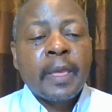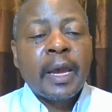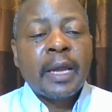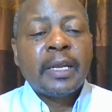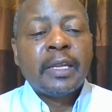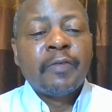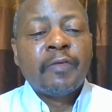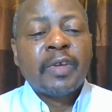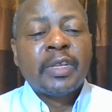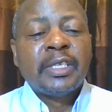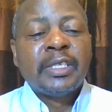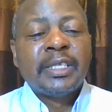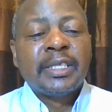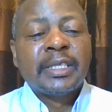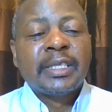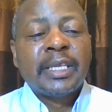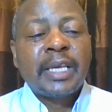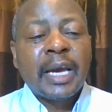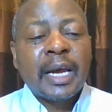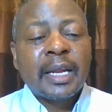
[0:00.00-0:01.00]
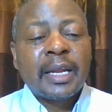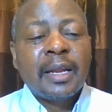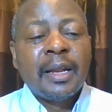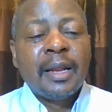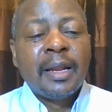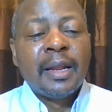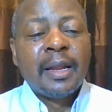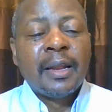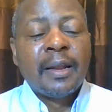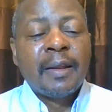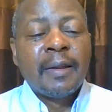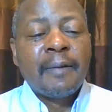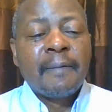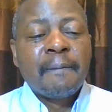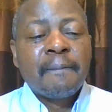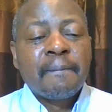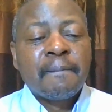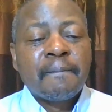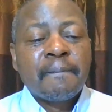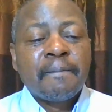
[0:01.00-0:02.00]
and even his girdle.
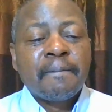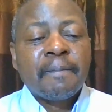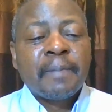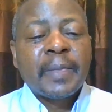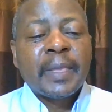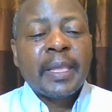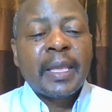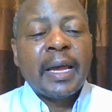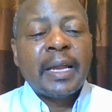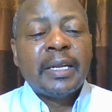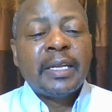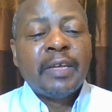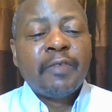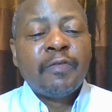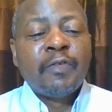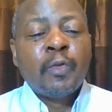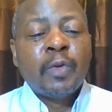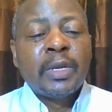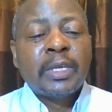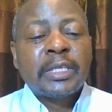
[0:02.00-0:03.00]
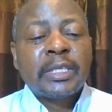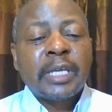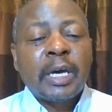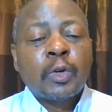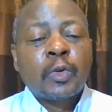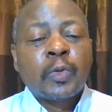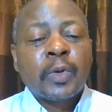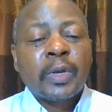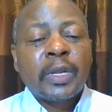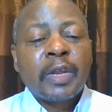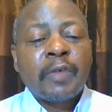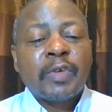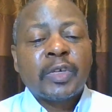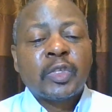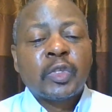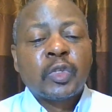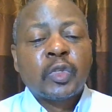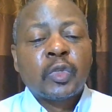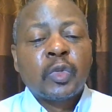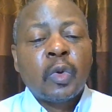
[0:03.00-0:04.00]
And David went out
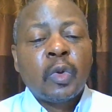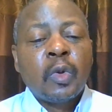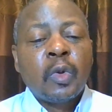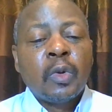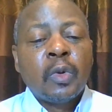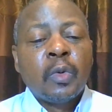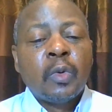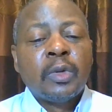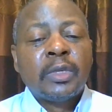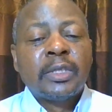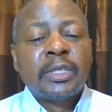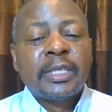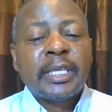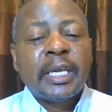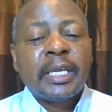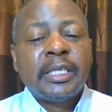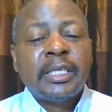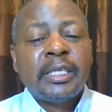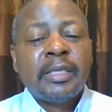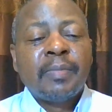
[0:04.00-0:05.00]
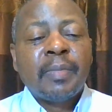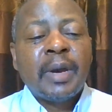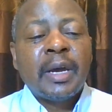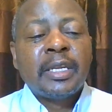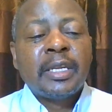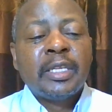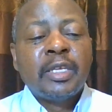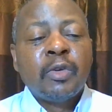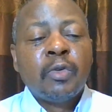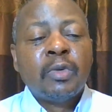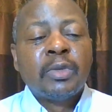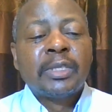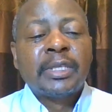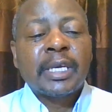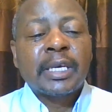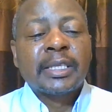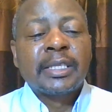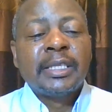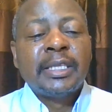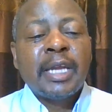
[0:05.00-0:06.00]
wherever Saul would send him, and he would
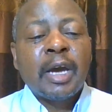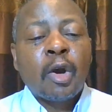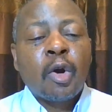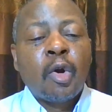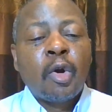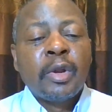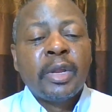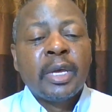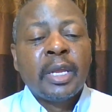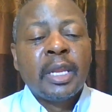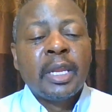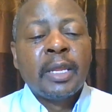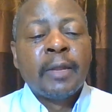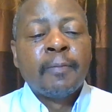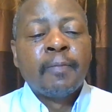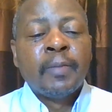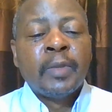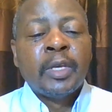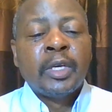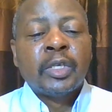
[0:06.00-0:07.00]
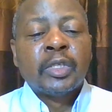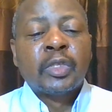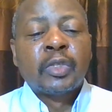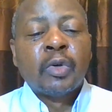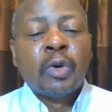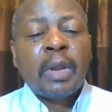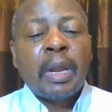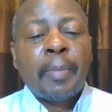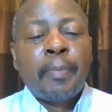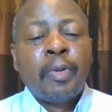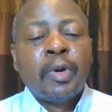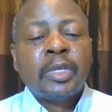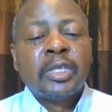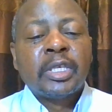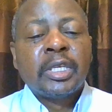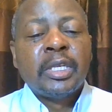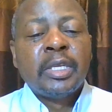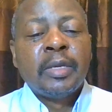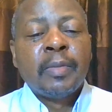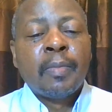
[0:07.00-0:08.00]
succeed accordingly. Saul
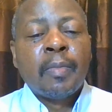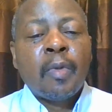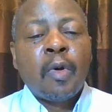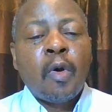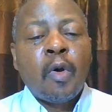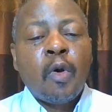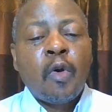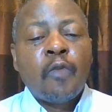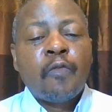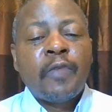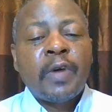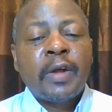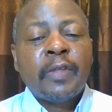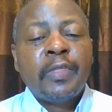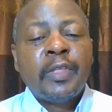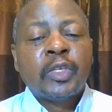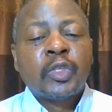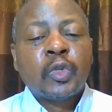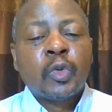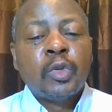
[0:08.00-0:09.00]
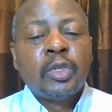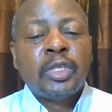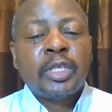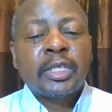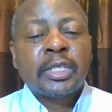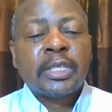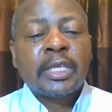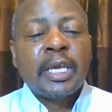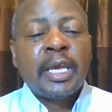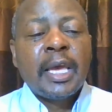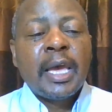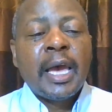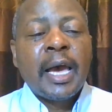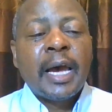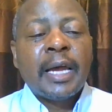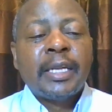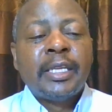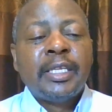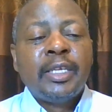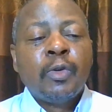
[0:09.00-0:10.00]
appointed him over the soldiers,
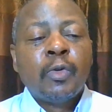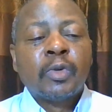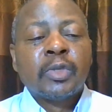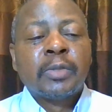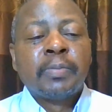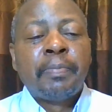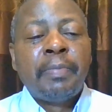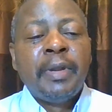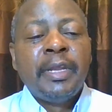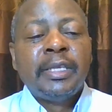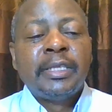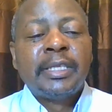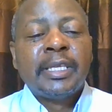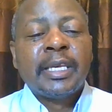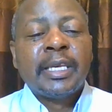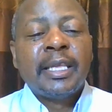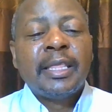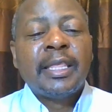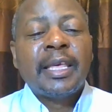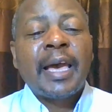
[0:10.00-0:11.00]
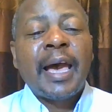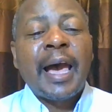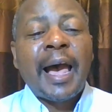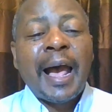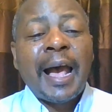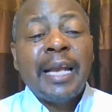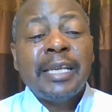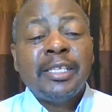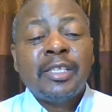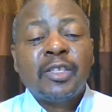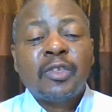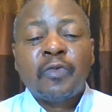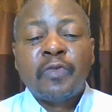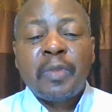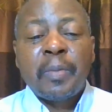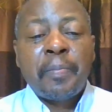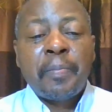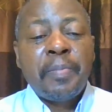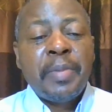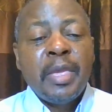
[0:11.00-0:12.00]
and he was pleasing in the eyes
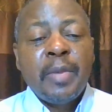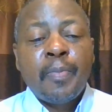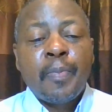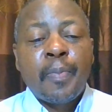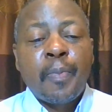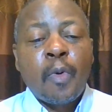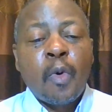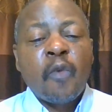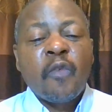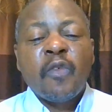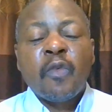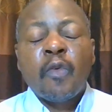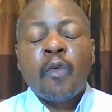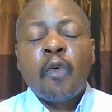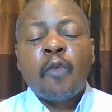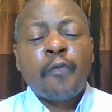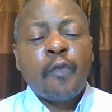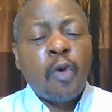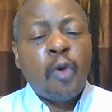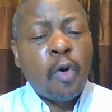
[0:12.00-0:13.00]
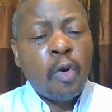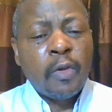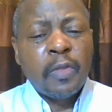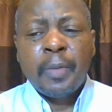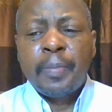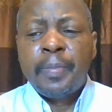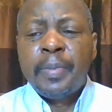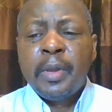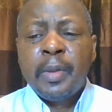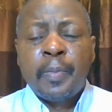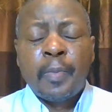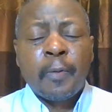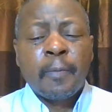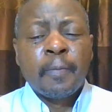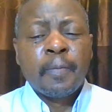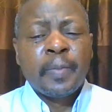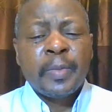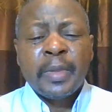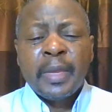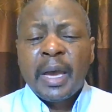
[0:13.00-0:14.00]
of the people, of all the
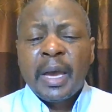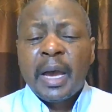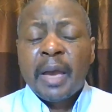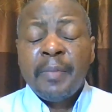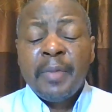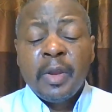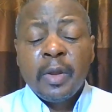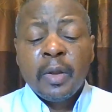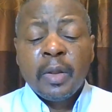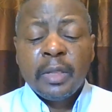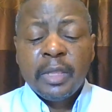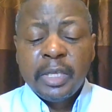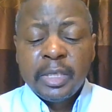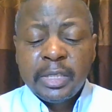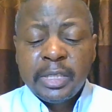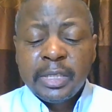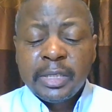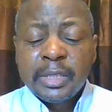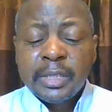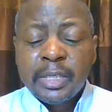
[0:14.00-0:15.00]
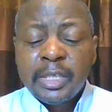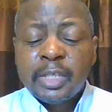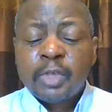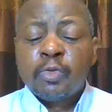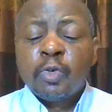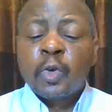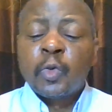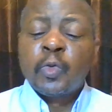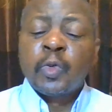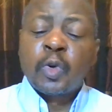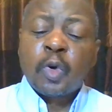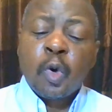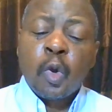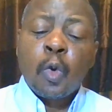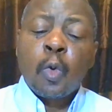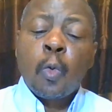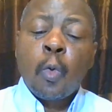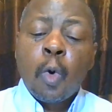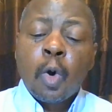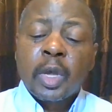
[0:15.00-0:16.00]
people. I mean, this is what we
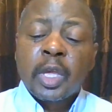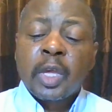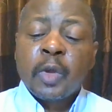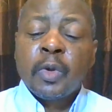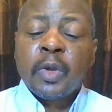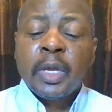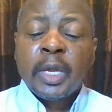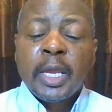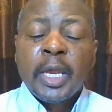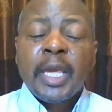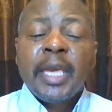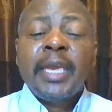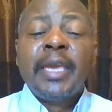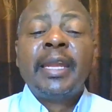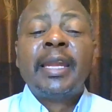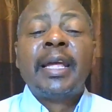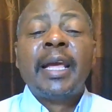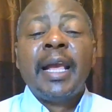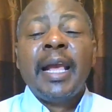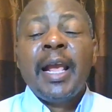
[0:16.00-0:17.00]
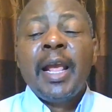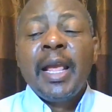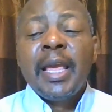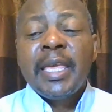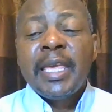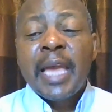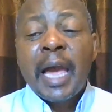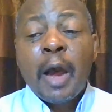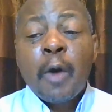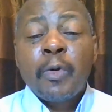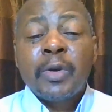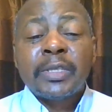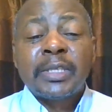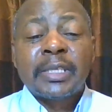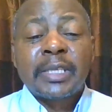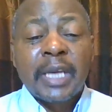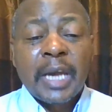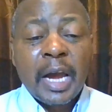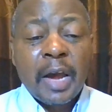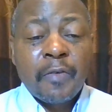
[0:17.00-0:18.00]
call walking in
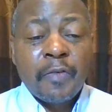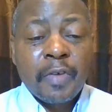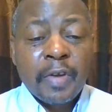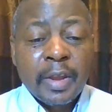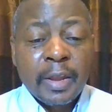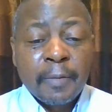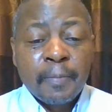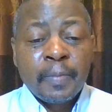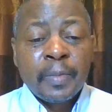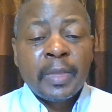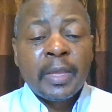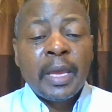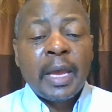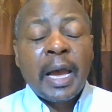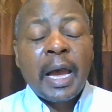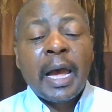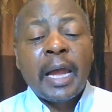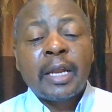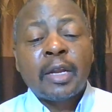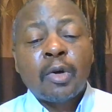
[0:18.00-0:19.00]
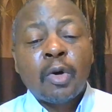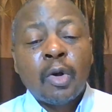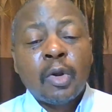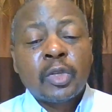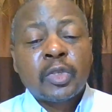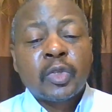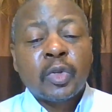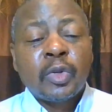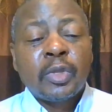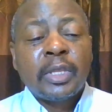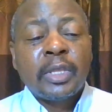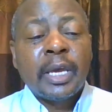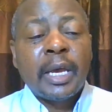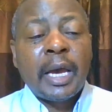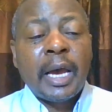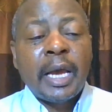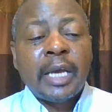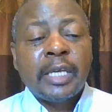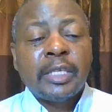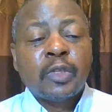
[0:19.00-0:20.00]
Yahweh's covering, and also in the
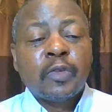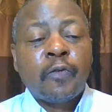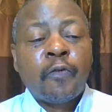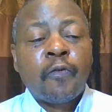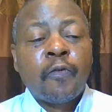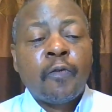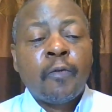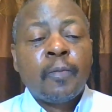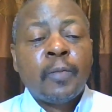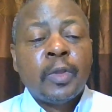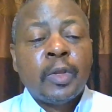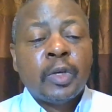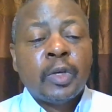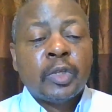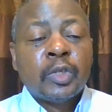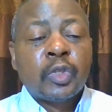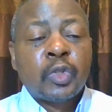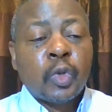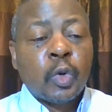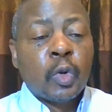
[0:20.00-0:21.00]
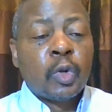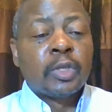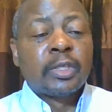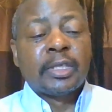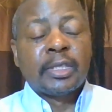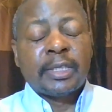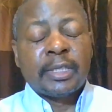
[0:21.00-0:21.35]
eyes of Saul's